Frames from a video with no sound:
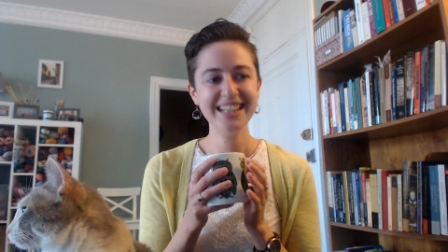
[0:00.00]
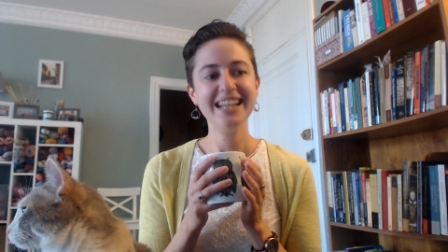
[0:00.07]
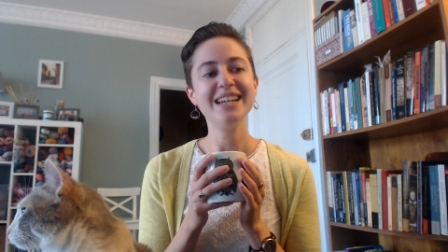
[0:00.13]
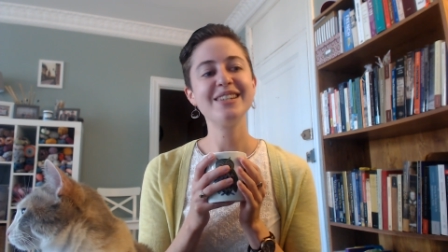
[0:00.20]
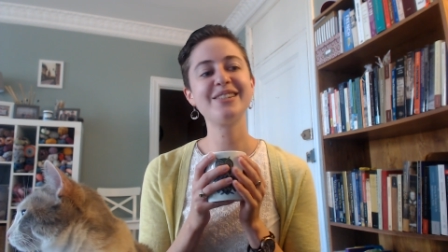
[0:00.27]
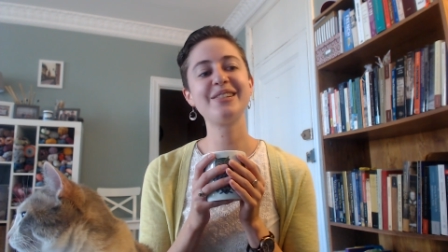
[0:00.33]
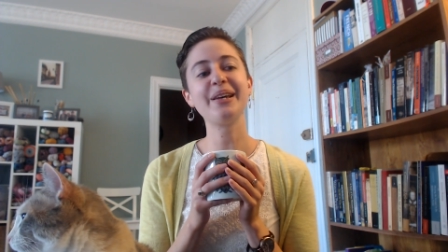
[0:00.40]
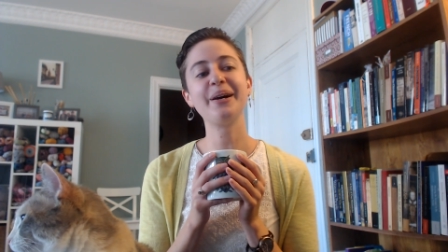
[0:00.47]

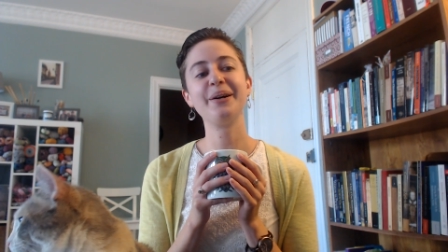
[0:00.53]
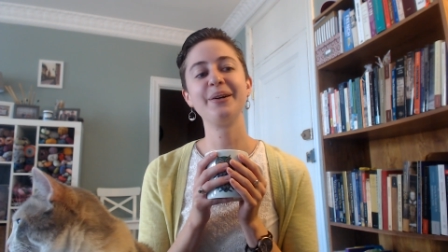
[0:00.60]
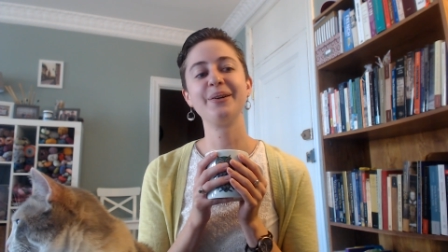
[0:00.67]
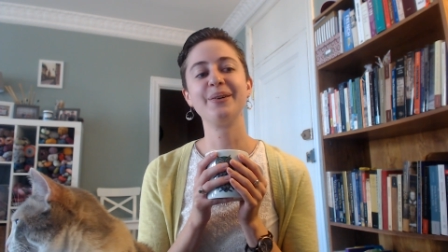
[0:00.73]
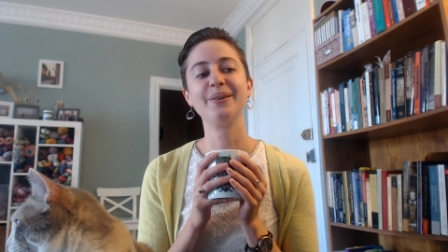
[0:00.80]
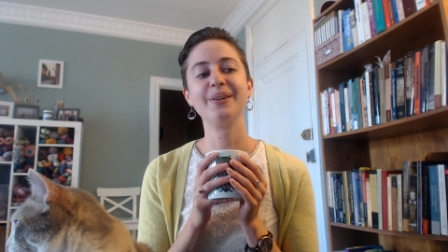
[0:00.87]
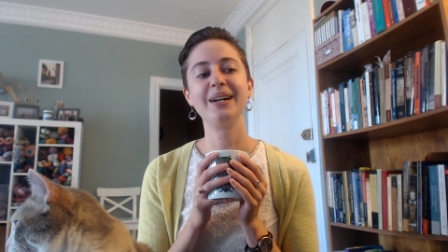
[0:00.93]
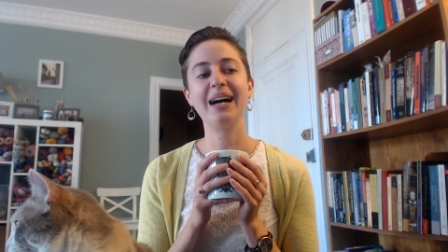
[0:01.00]

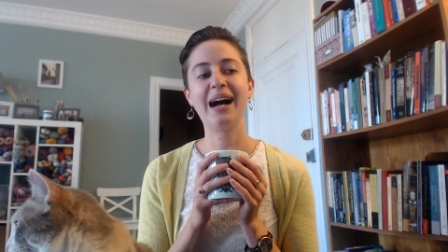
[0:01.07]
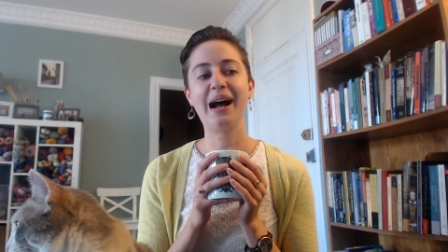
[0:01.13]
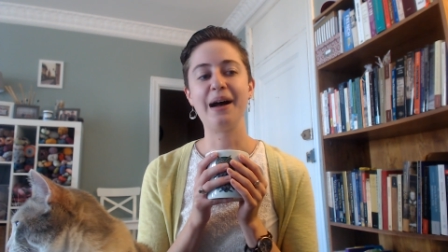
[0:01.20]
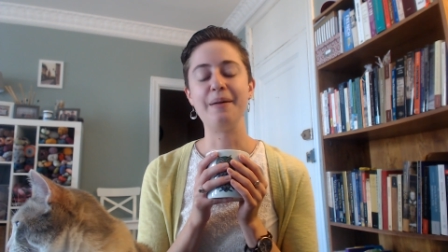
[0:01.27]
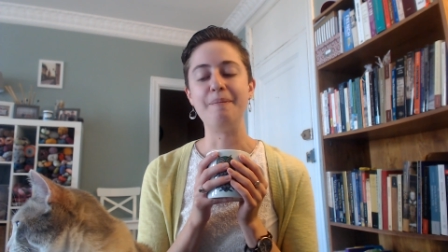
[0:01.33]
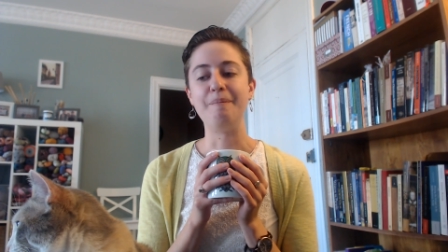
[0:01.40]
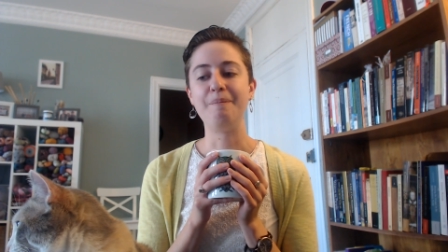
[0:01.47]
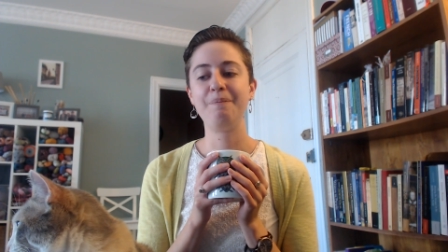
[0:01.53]
so,
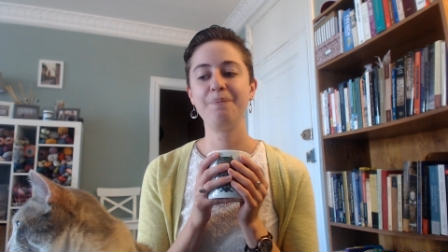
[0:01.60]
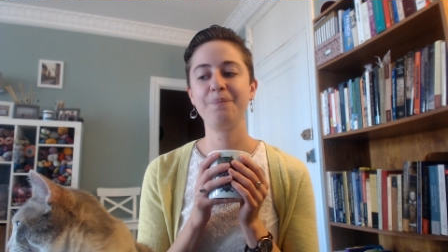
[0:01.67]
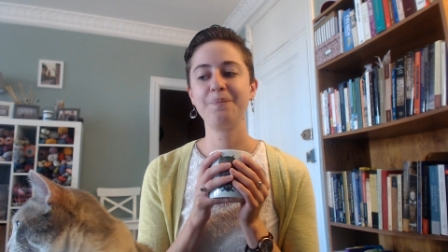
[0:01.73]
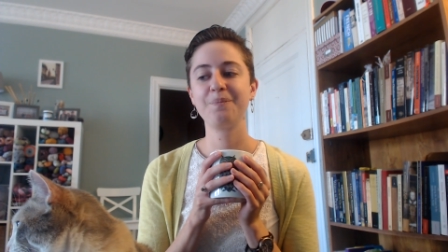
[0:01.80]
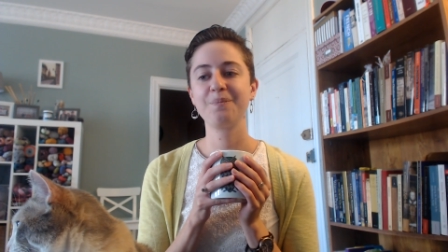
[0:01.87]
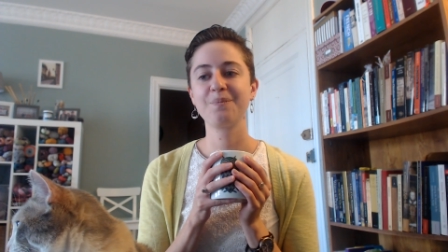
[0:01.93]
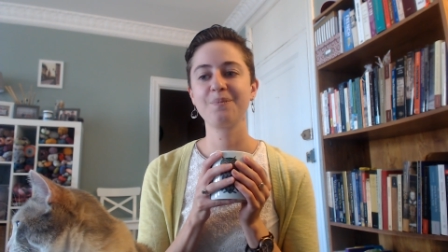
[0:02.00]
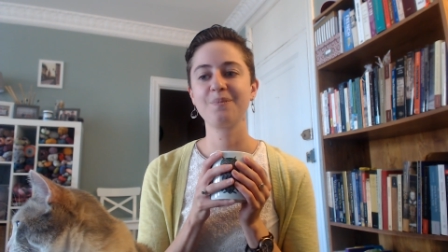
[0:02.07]
um,
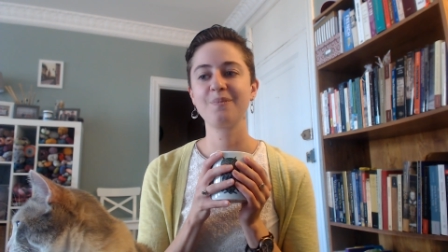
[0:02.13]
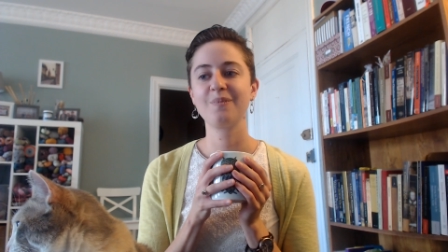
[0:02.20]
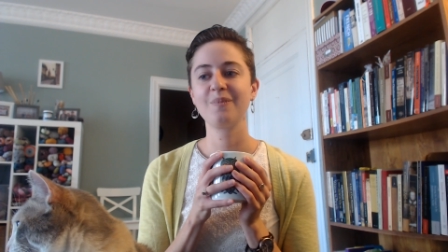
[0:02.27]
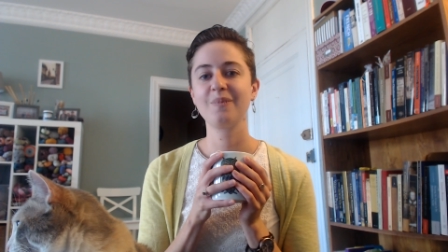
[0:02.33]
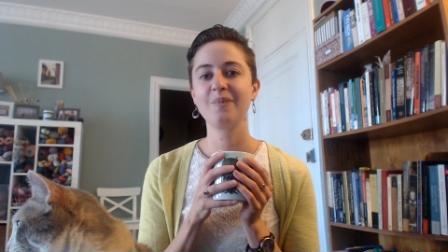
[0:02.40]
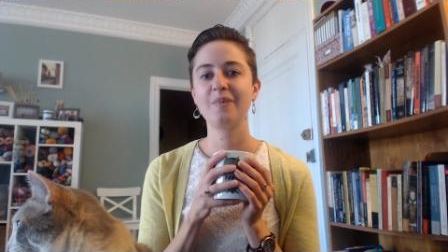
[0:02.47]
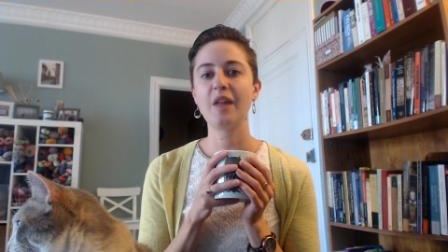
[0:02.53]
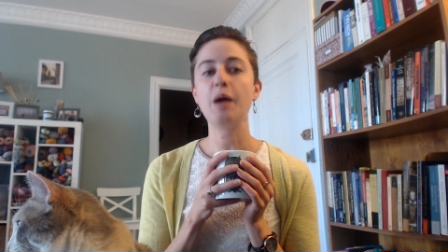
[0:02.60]

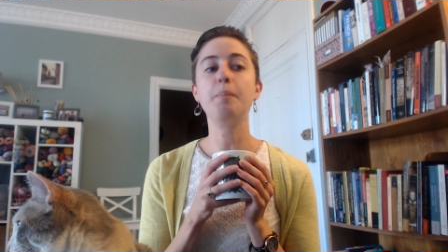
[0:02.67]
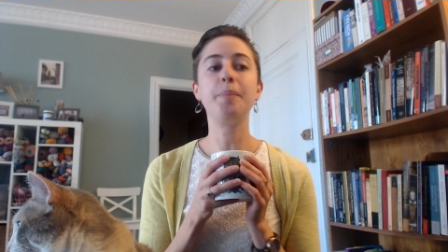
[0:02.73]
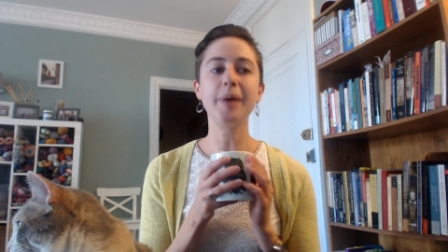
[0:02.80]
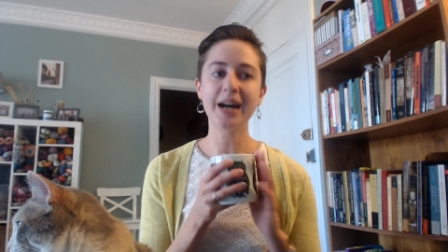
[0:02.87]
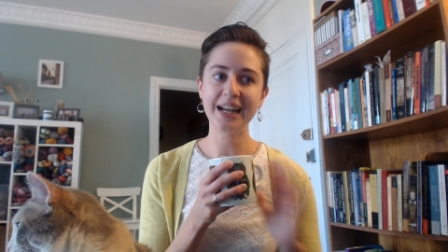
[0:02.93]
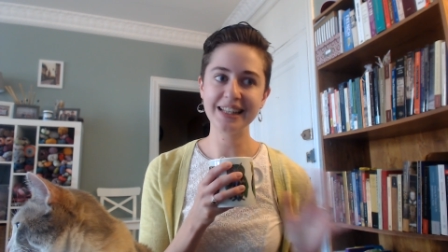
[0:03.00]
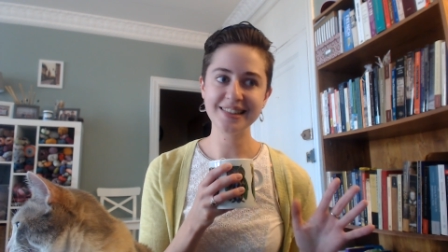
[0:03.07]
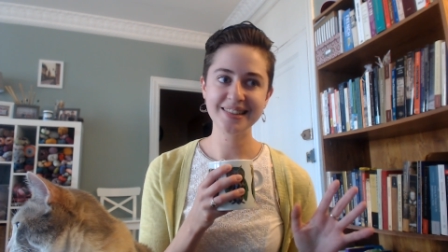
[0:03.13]

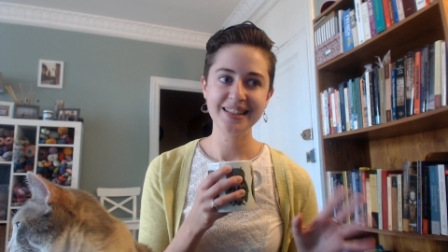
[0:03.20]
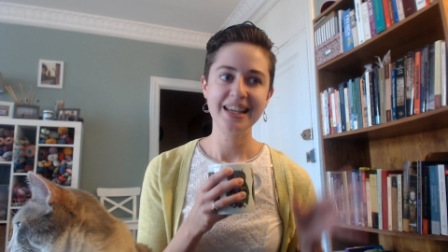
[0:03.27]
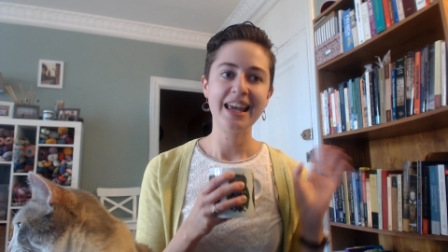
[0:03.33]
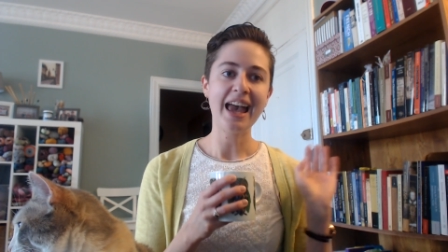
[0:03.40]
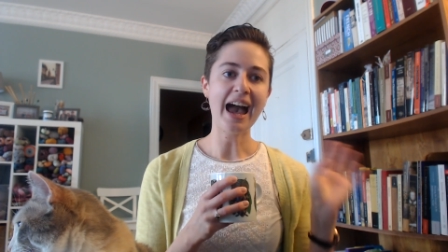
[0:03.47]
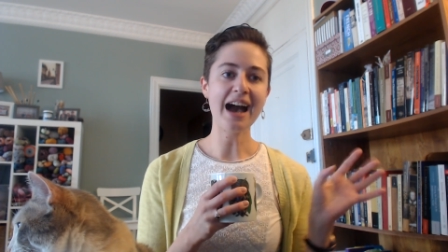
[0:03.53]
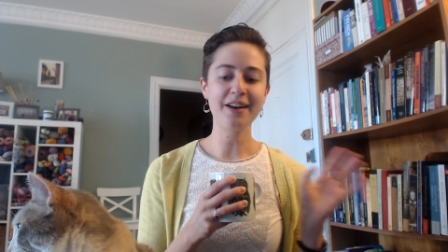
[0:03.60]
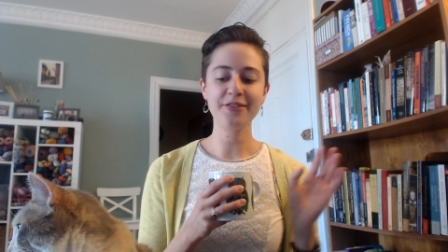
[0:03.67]
but
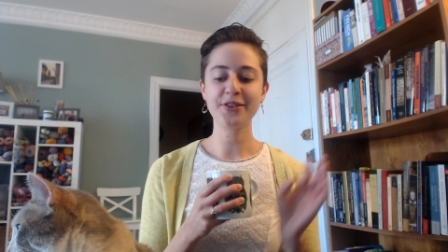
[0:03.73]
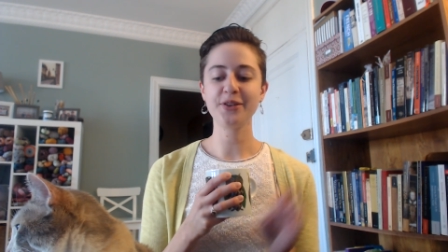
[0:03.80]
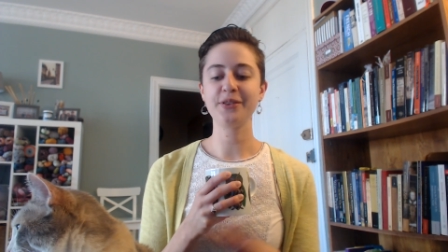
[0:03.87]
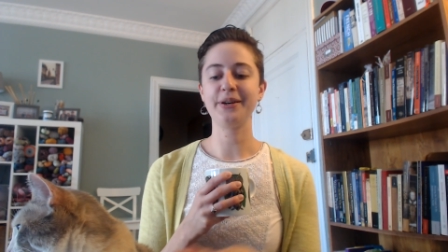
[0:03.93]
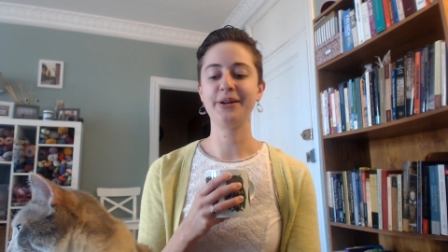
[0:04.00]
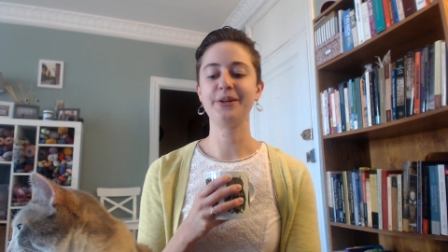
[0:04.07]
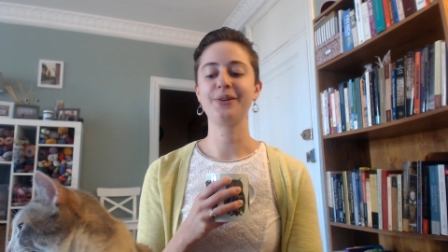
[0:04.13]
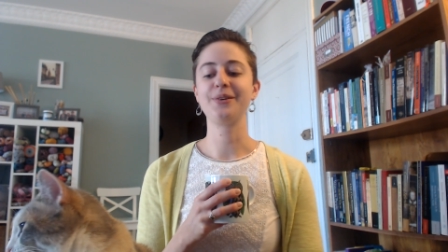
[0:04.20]
after
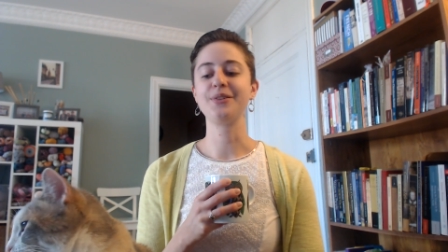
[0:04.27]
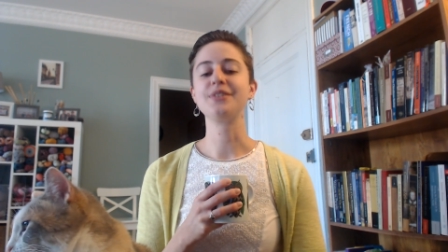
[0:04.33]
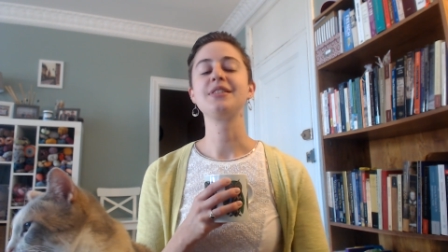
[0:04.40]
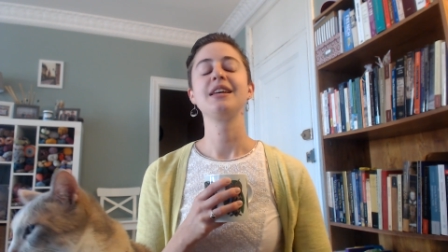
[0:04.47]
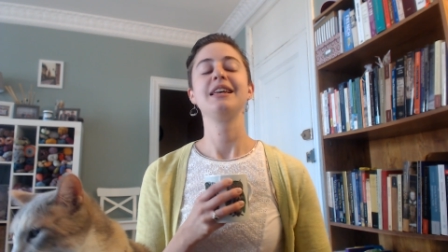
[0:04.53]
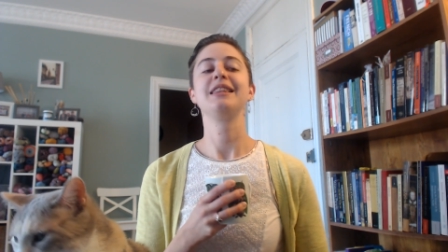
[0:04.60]
those,